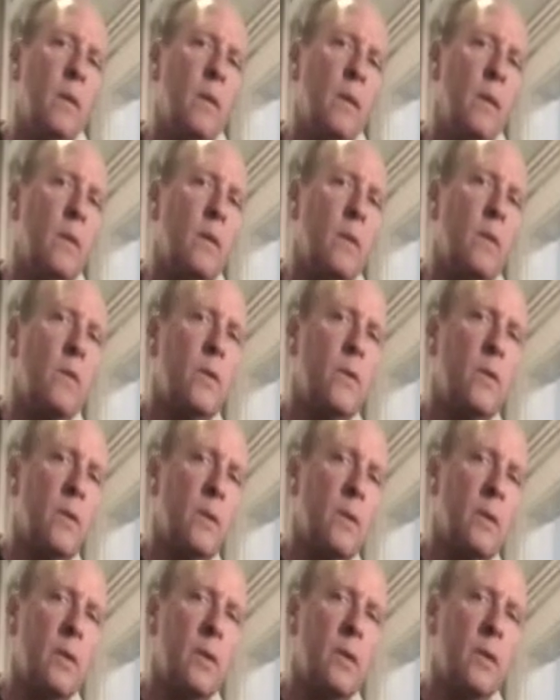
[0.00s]
I also
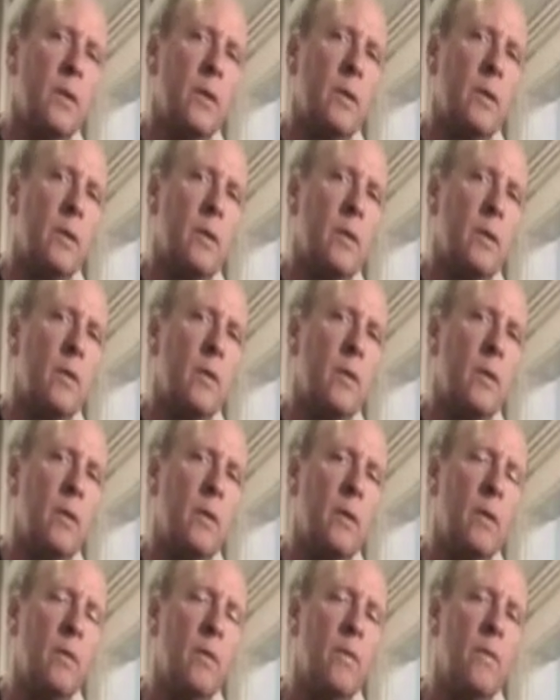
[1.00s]
noticed that the
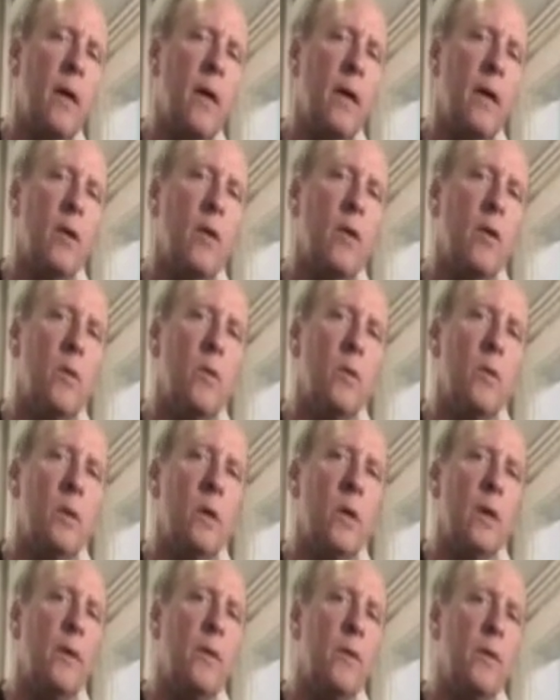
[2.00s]
vinyl
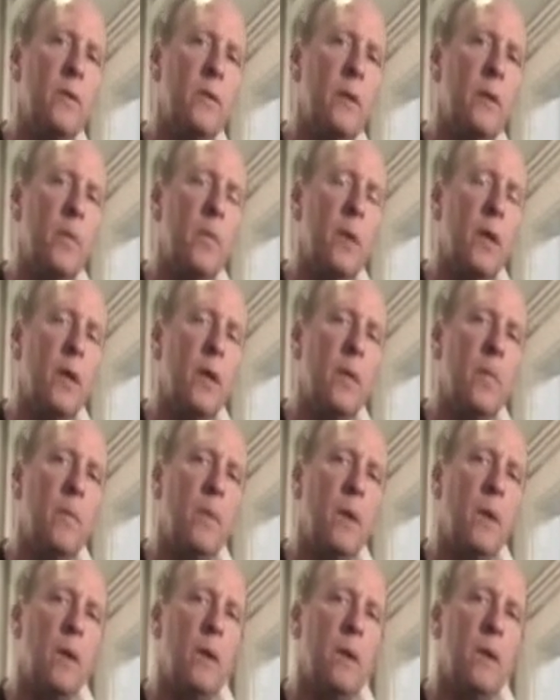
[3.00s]
hose I use on my
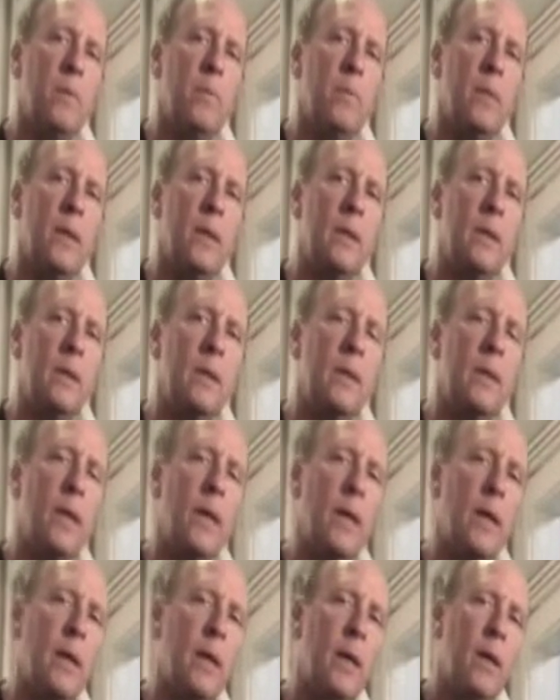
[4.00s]
blending
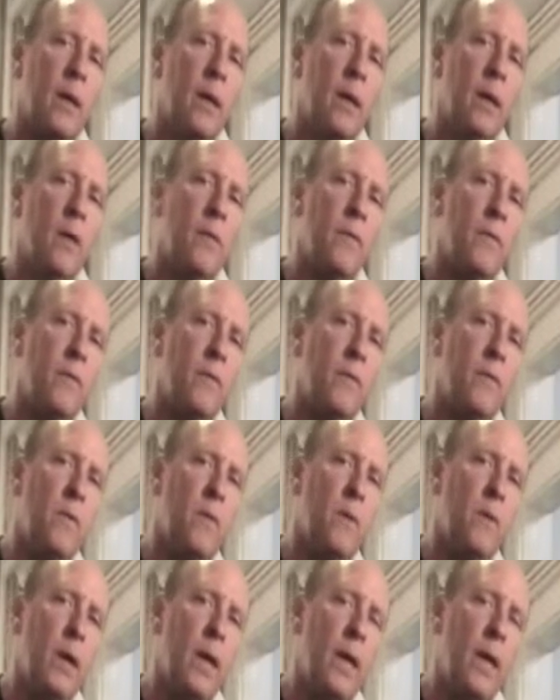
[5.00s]
tank
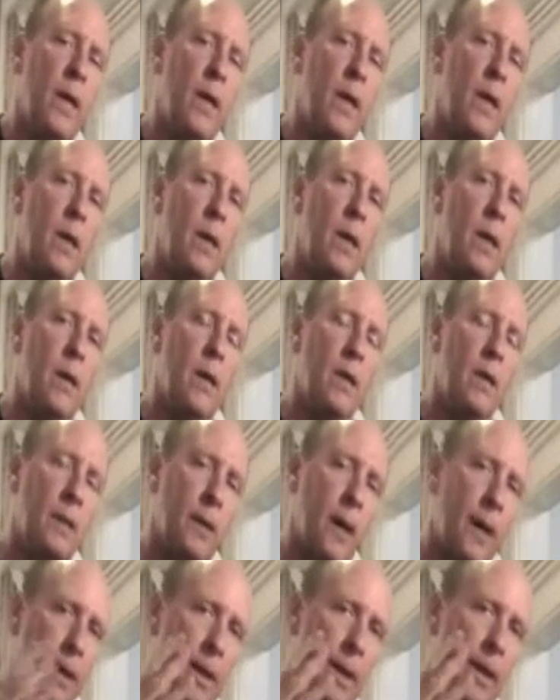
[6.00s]
for a
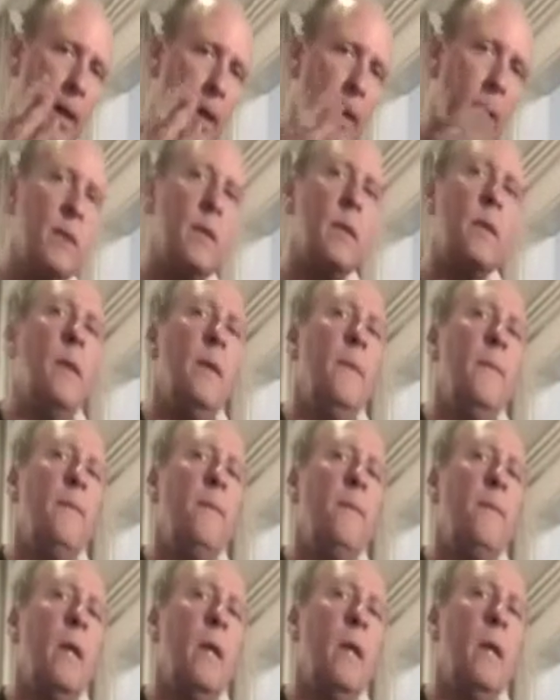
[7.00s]
sight glass
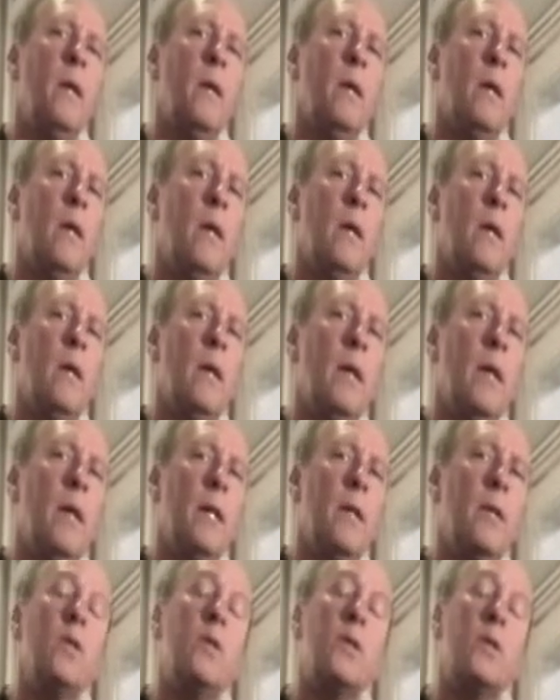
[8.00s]

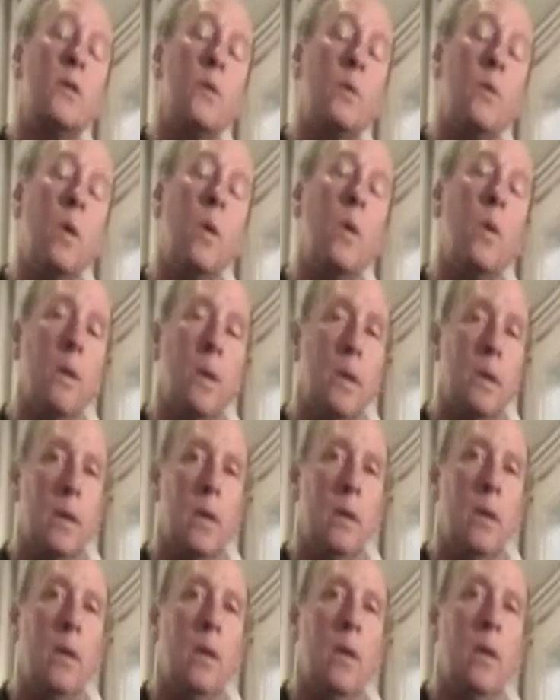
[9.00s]
had
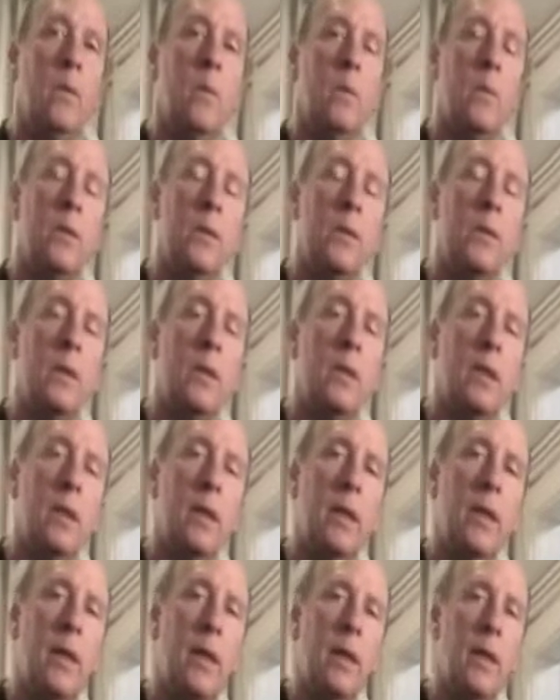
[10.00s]
swollen, which is an
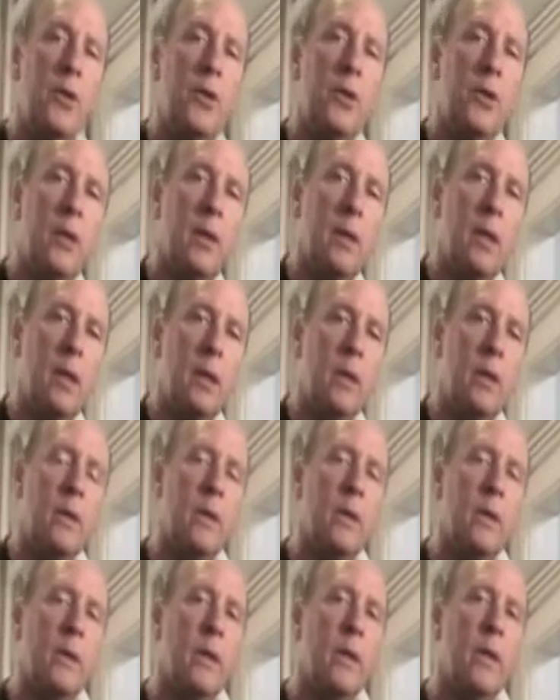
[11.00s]
indication that
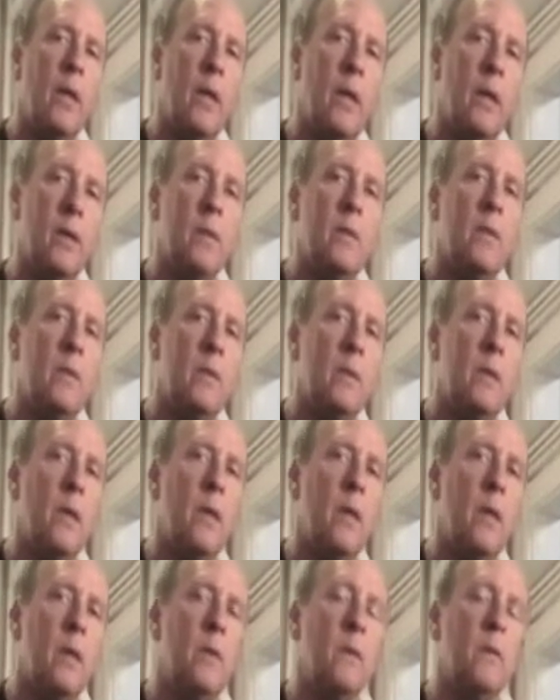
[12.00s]
that
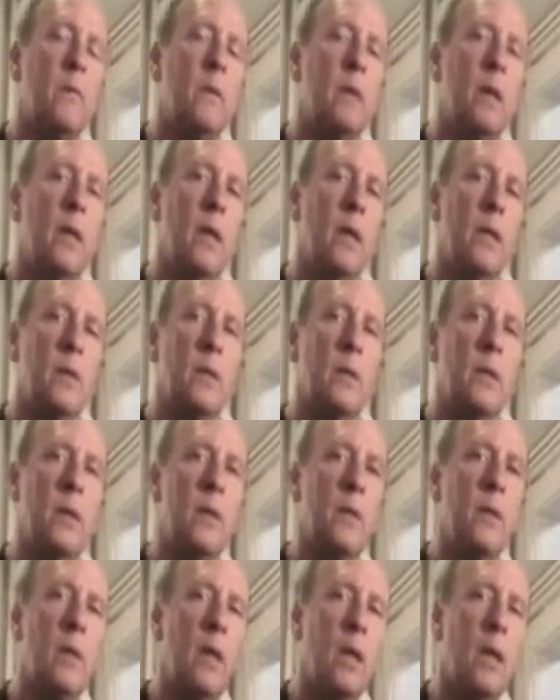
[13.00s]
stale
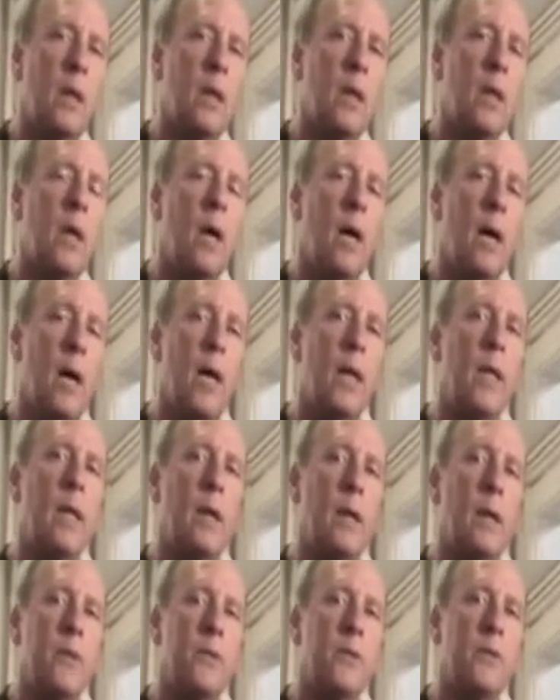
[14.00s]
gasoline had a high
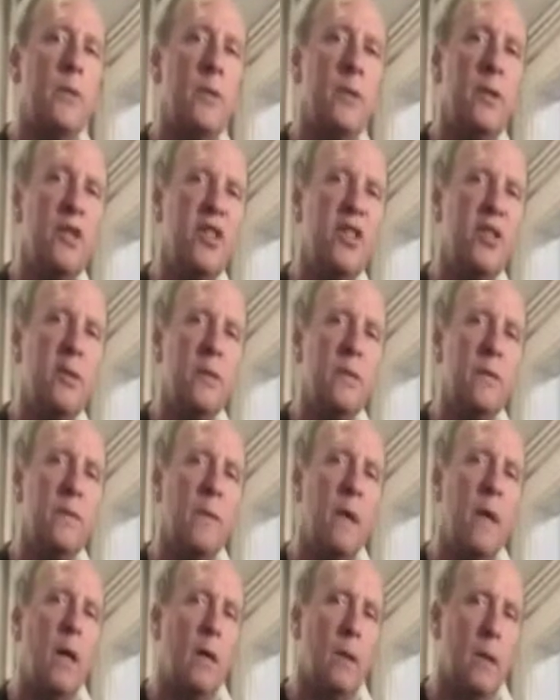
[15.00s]
concentration
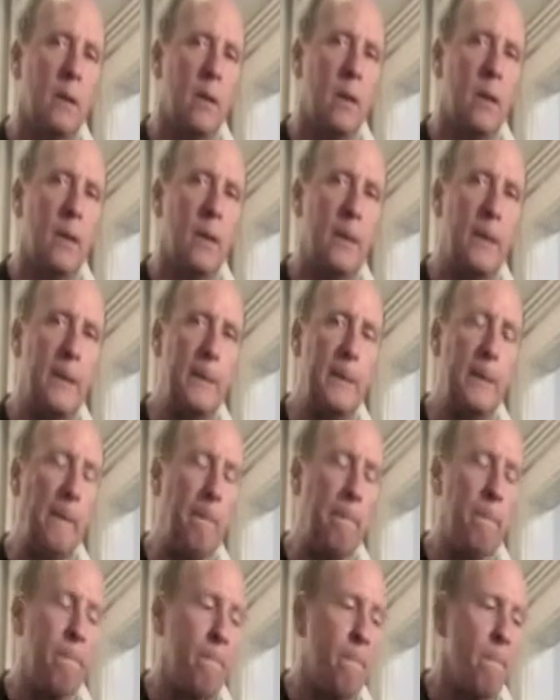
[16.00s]
of alcohol in it.
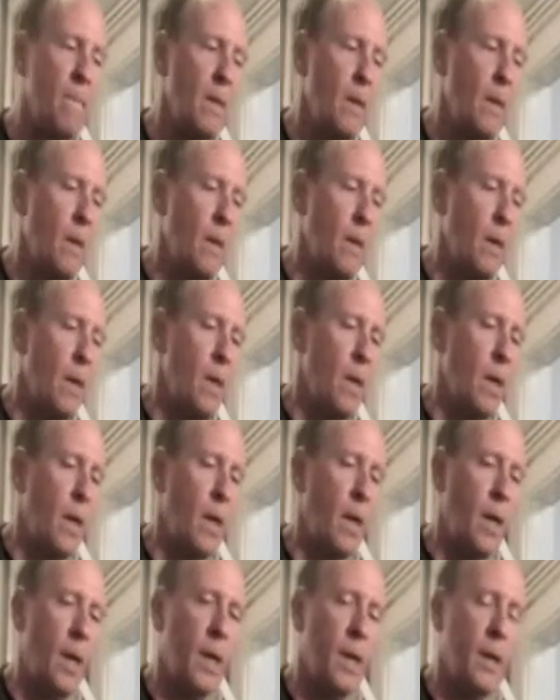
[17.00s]

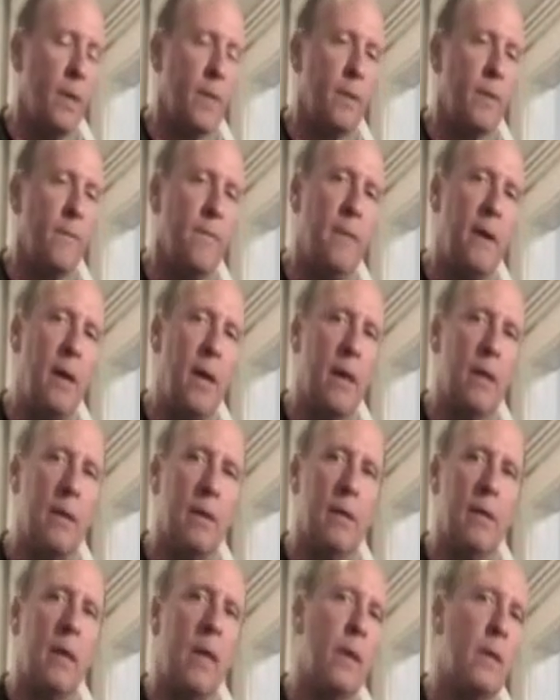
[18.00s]
And the fact
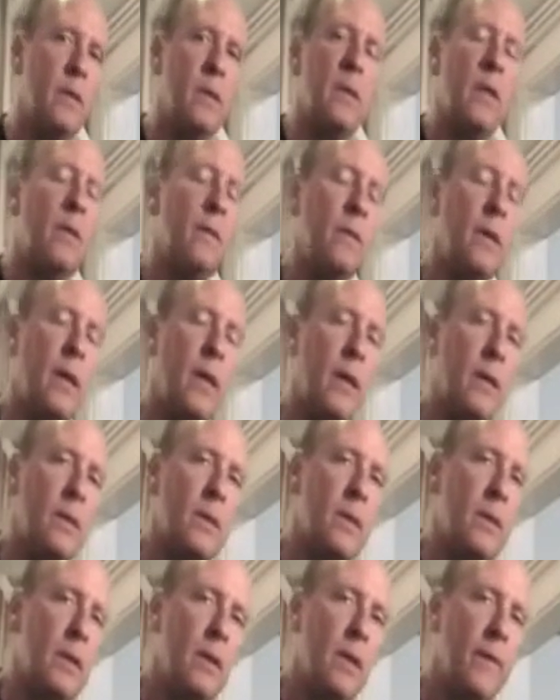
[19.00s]
that that stale
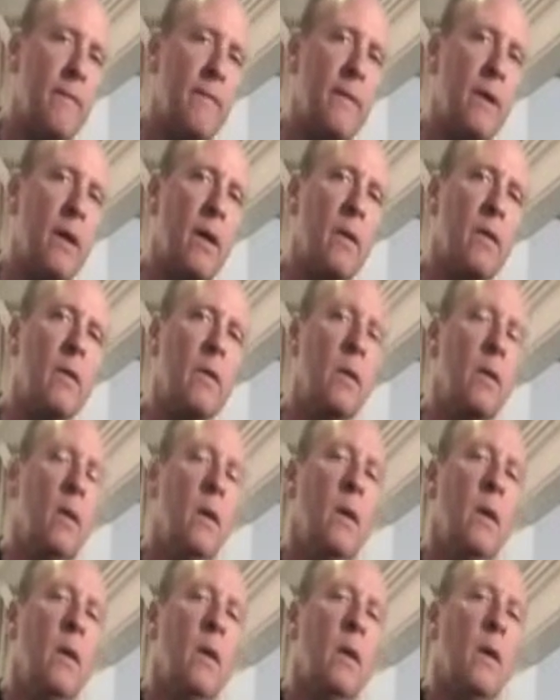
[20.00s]
gasoline, I found
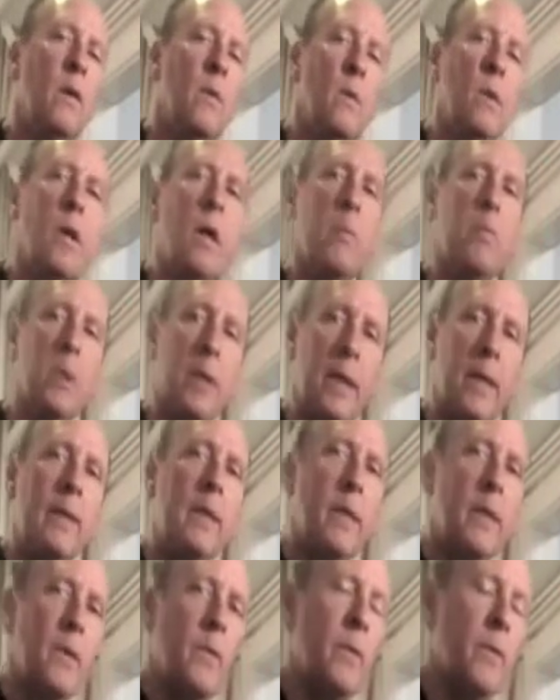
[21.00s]
when I
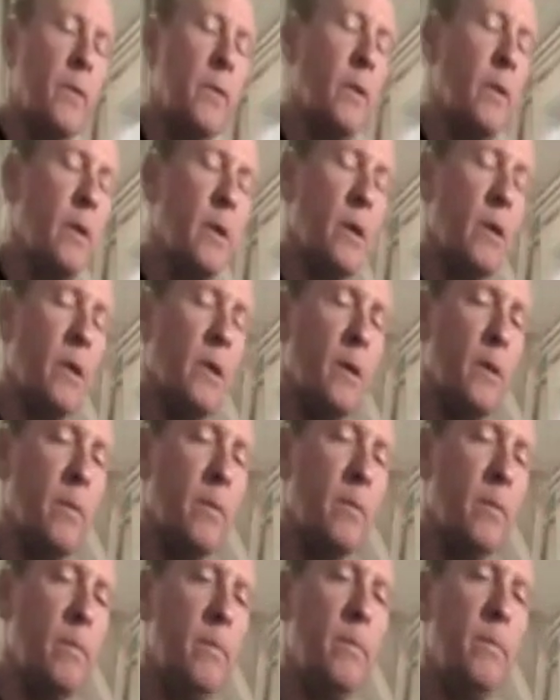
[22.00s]
blended it with
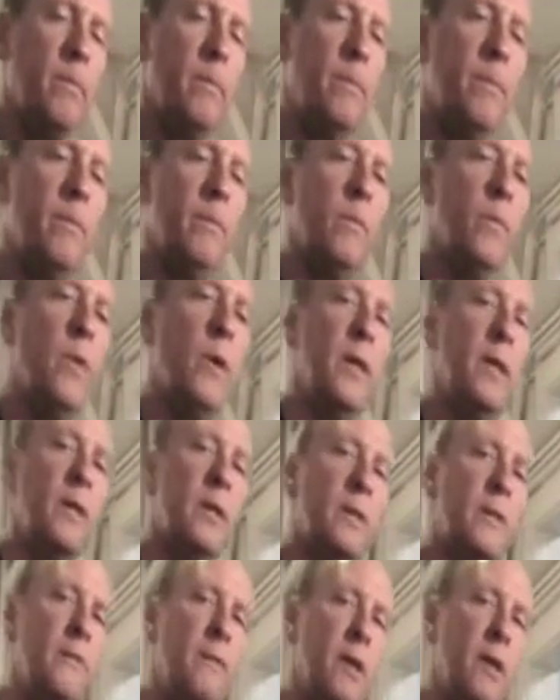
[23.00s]

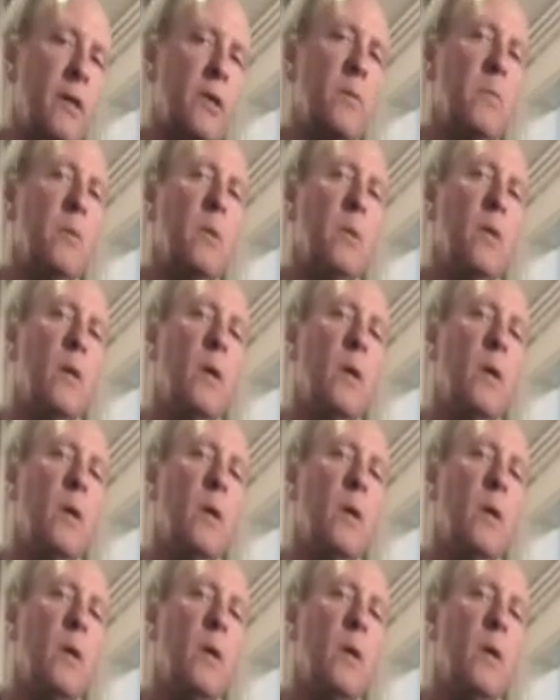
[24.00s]
waste vegetable